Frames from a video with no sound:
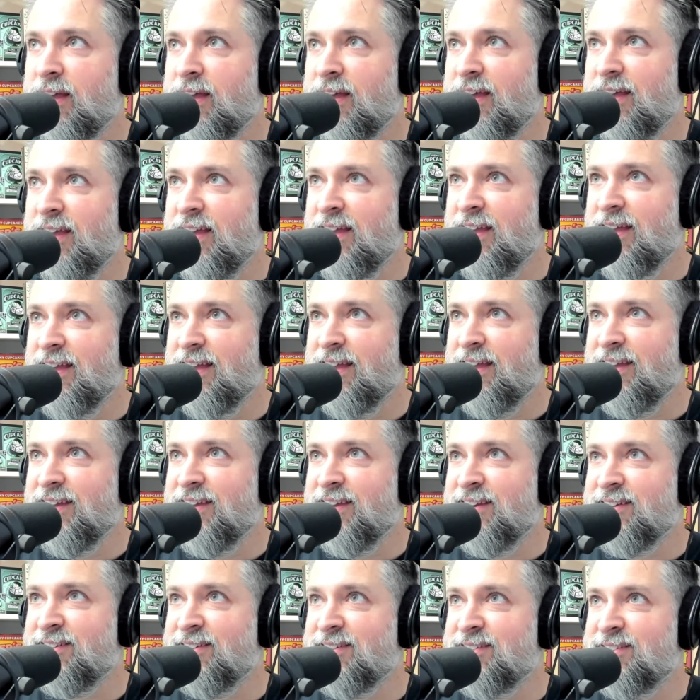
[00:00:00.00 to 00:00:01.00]

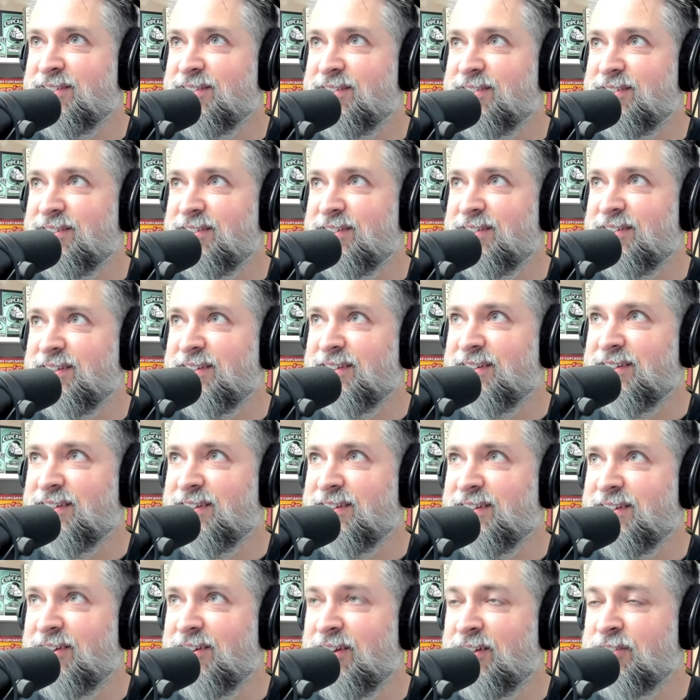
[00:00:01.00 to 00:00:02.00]
and
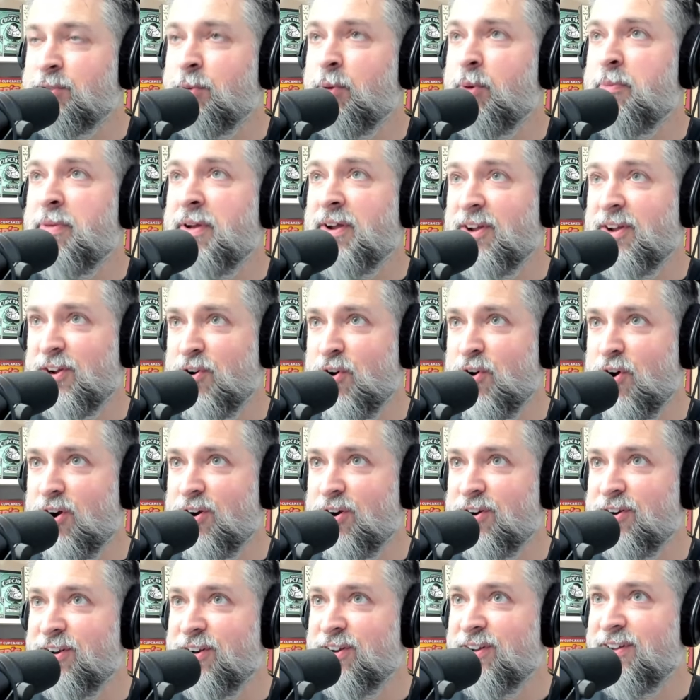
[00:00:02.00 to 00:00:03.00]
I had someone pick a
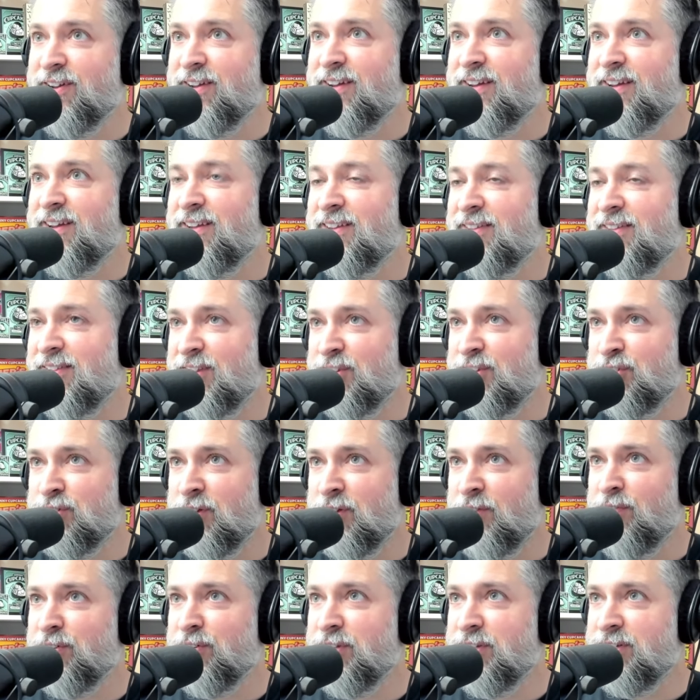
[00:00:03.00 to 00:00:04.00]
card. They
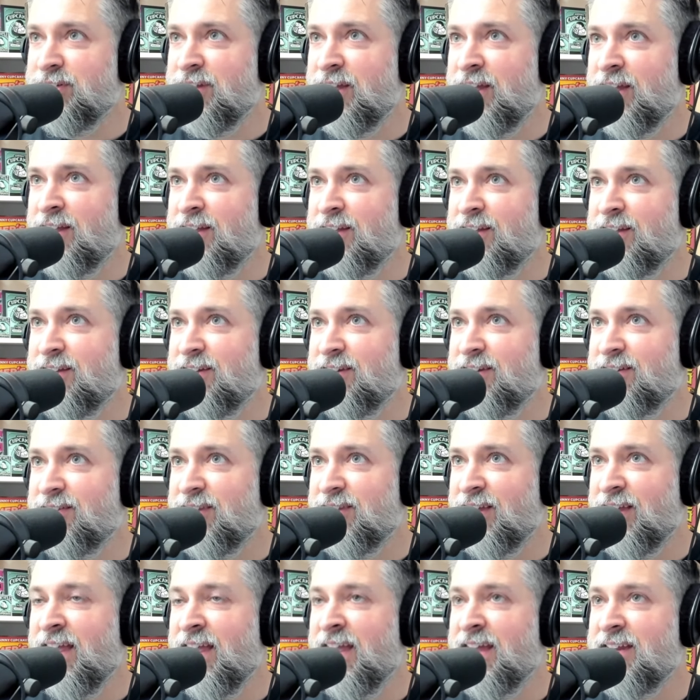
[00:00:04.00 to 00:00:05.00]
shuffled the deck.
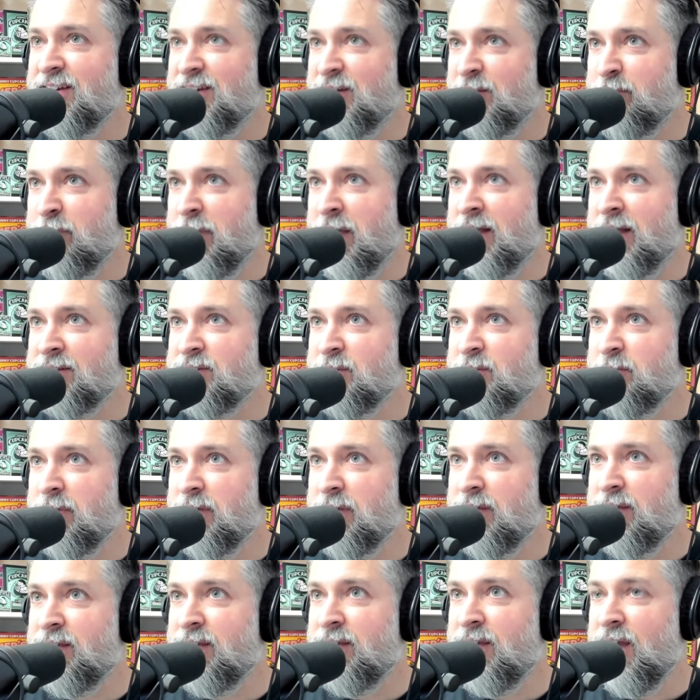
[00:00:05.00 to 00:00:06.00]
They handed it back to
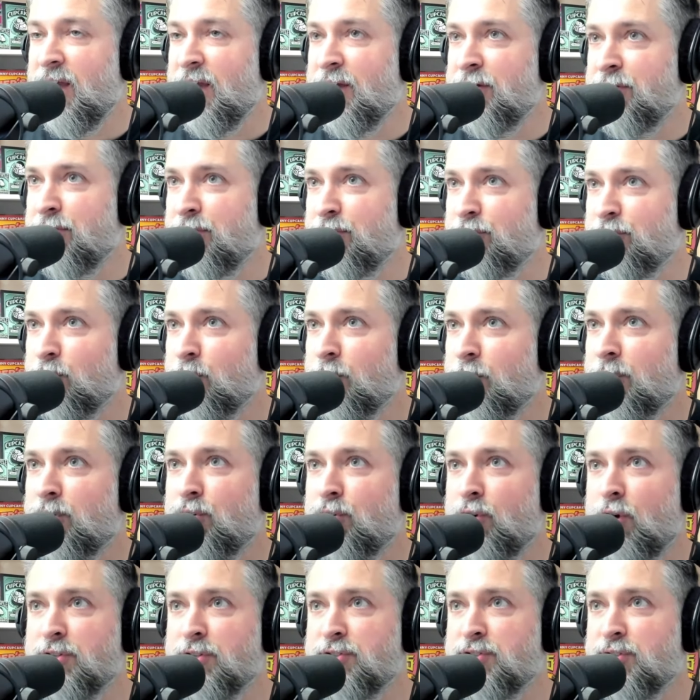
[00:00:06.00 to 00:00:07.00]
me. I threw it
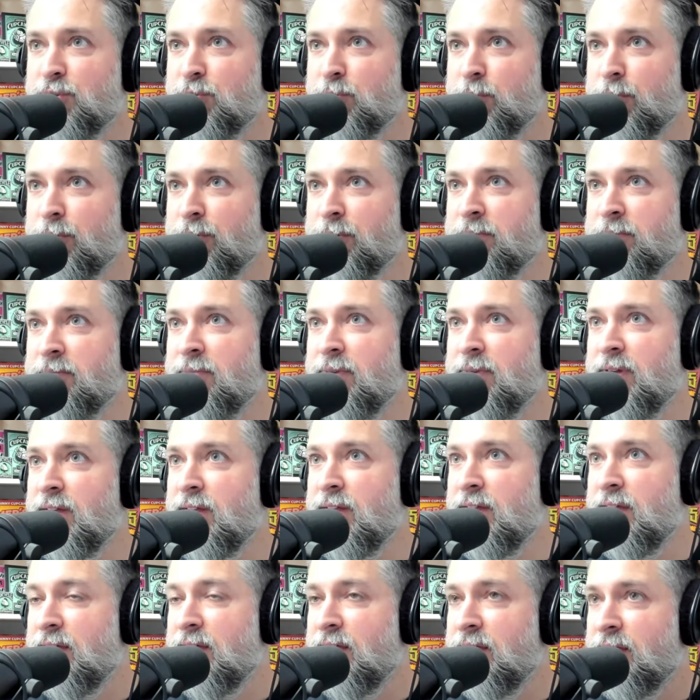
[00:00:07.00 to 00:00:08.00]
across the room.
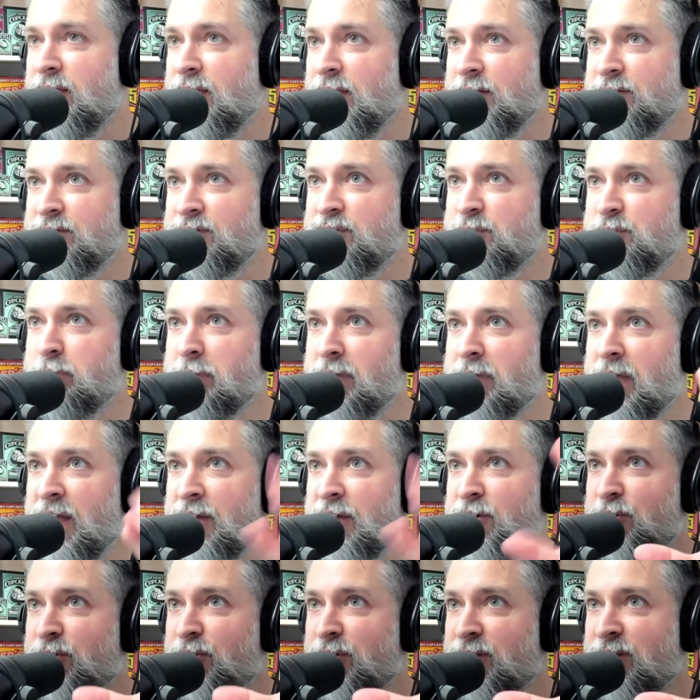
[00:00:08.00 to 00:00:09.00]
It
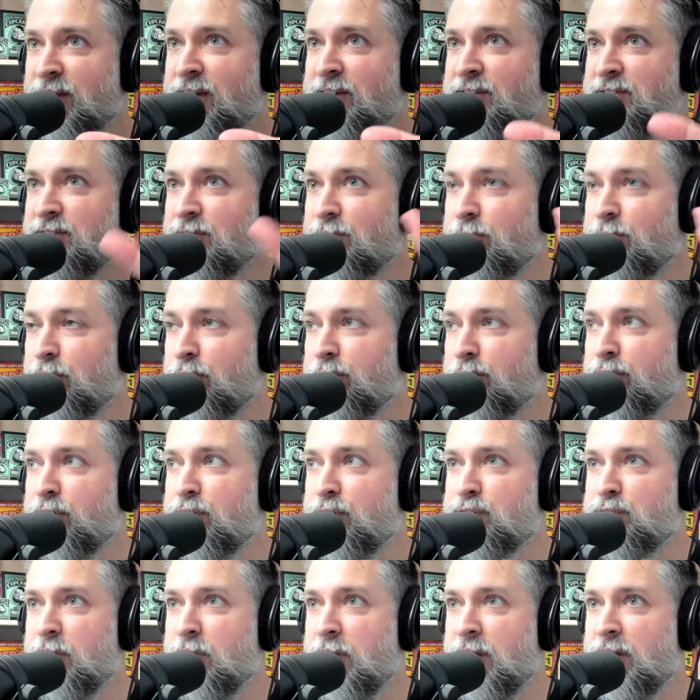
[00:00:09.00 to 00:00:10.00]
splattered against a
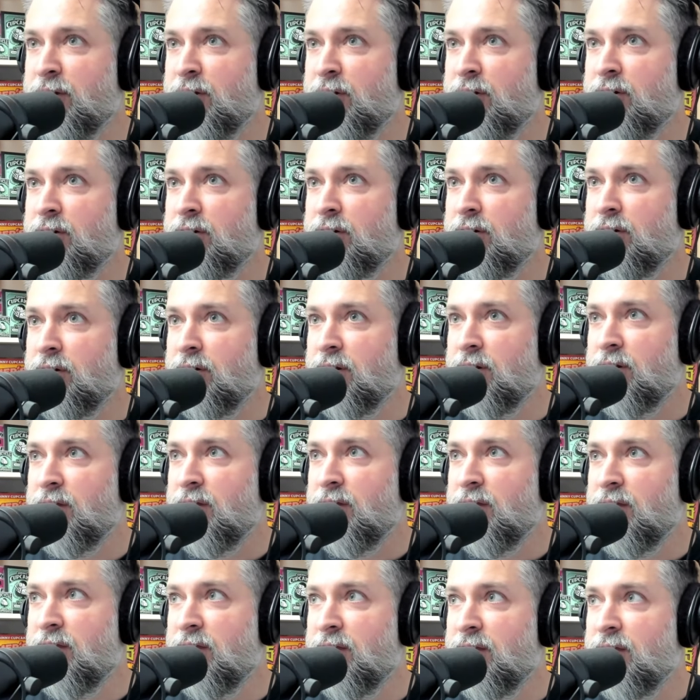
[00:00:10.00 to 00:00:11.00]
refrigerator.
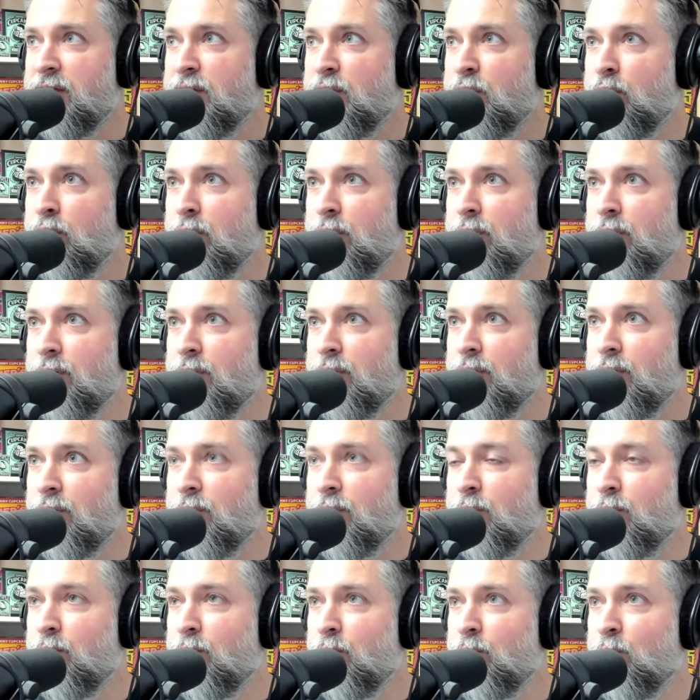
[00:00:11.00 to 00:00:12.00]

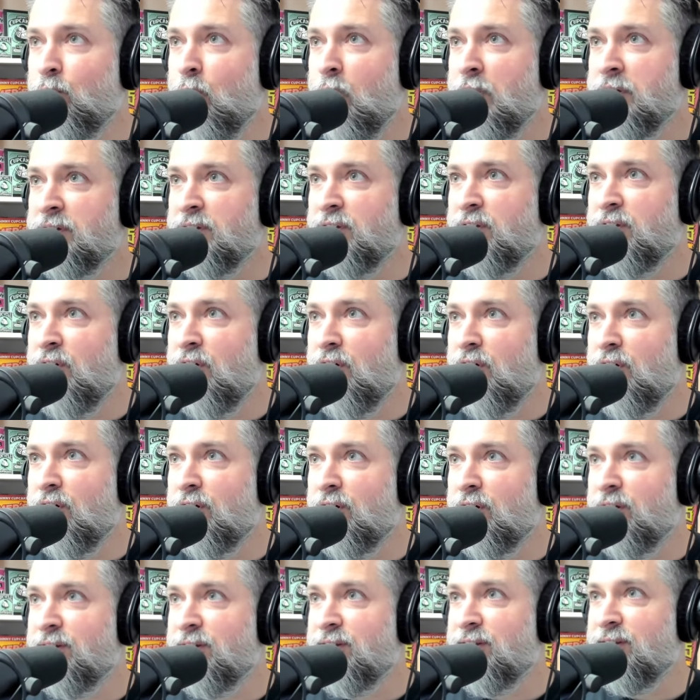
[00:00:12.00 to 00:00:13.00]
One
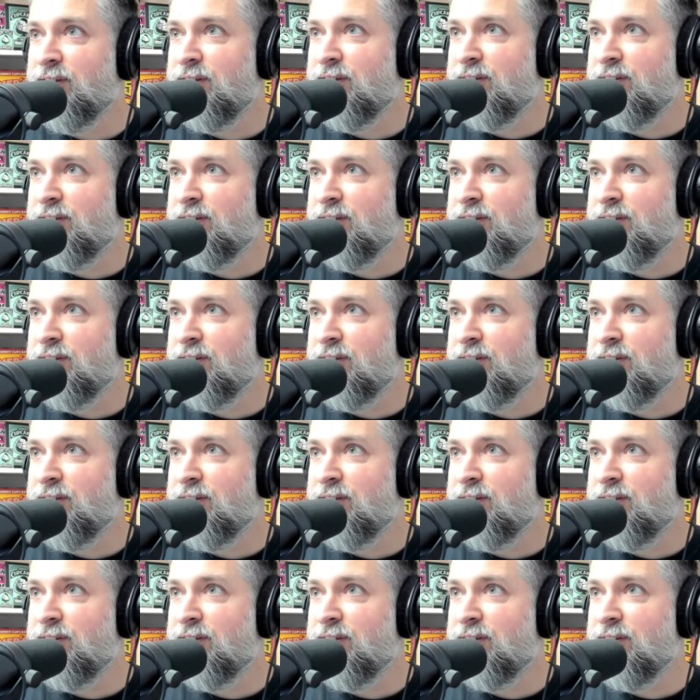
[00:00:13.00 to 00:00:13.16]
card